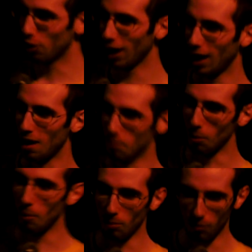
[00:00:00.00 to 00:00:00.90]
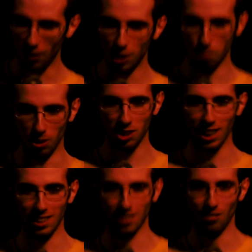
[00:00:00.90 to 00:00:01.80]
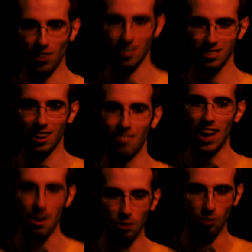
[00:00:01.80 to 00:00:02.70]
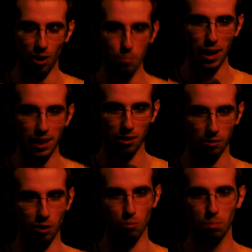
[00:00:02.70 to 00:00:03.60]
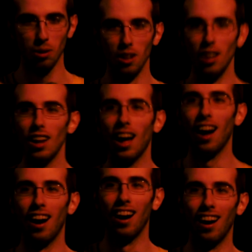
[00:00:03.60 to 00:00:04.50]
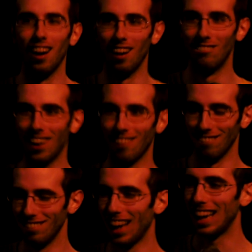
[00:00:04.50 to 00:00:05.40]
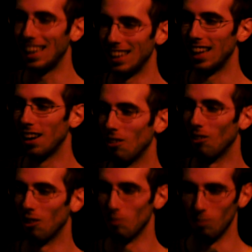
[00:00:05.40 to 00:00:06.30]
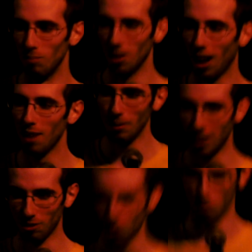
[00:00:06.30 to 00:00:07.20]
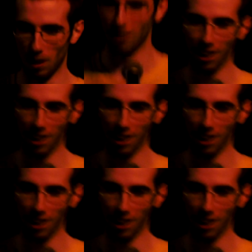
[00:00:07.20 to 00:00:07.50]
came... You remember Facebook changed the first time? Everyone made a group about hating it, or I made a group about